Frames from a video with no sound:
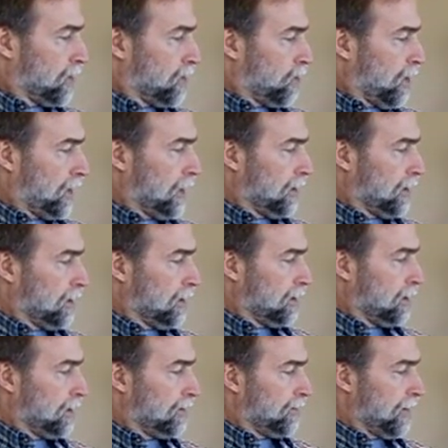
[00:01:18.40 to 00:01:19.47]

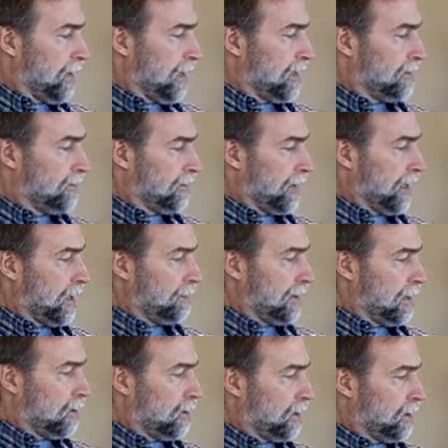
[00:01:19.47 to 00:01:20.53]
25 amp
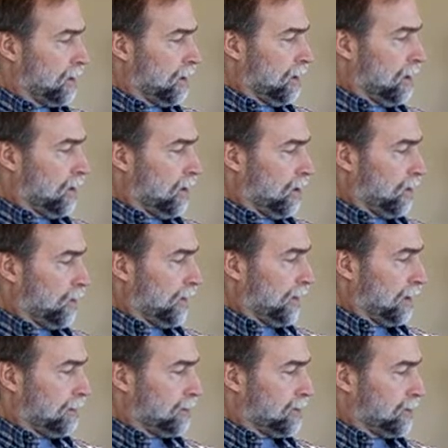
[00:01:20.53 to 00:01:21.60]
hour all the
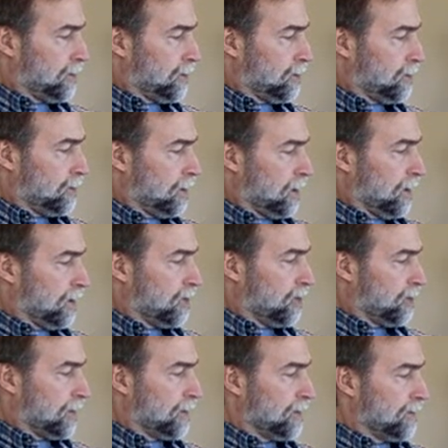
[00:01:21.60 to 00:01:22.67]
way up to
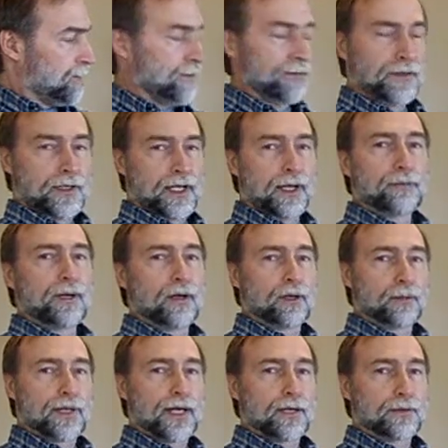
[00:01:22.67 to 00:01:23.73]
250 amp
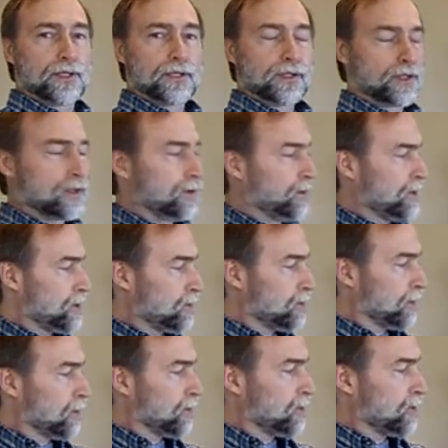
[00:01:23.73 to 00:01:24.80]
hour battery. So this
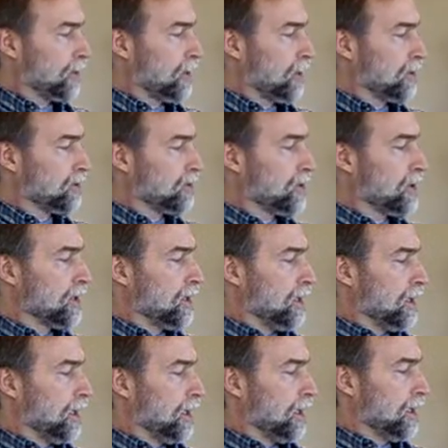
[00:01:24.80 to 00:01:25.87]
will charge
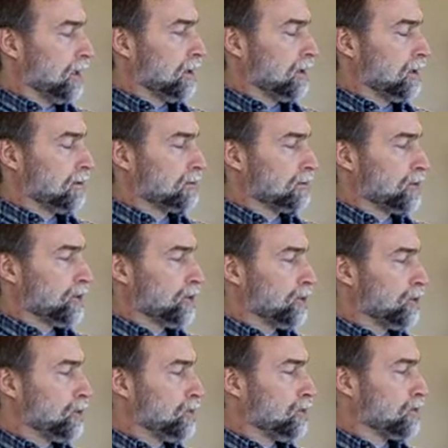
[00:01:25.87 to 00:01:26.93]
uh,
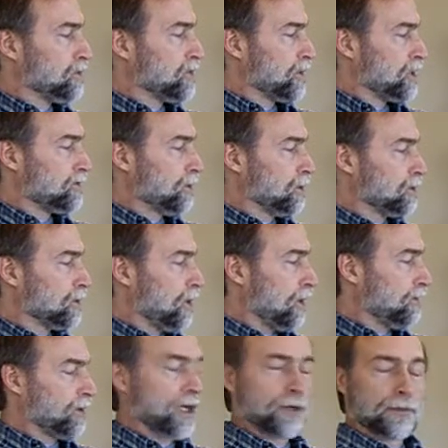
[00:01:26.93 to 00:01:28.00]
two 6 volt
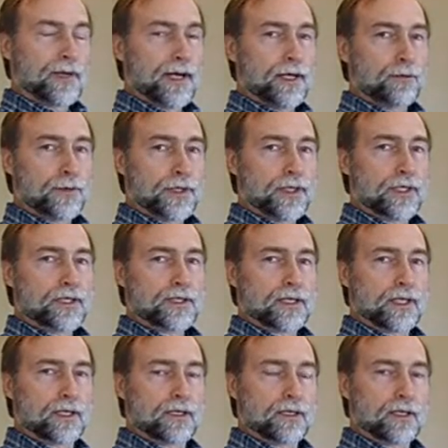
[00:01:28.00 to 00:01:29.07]
golf cart batteries
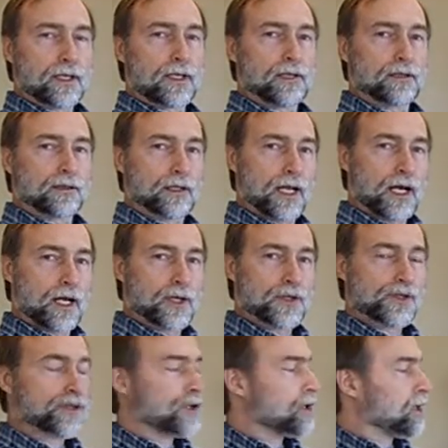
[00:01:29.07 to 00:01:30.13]
and uh,
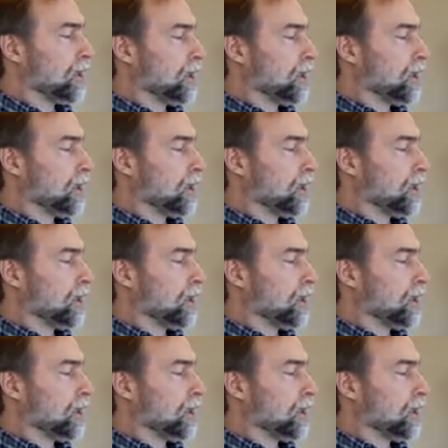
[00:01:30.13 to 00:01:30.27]
large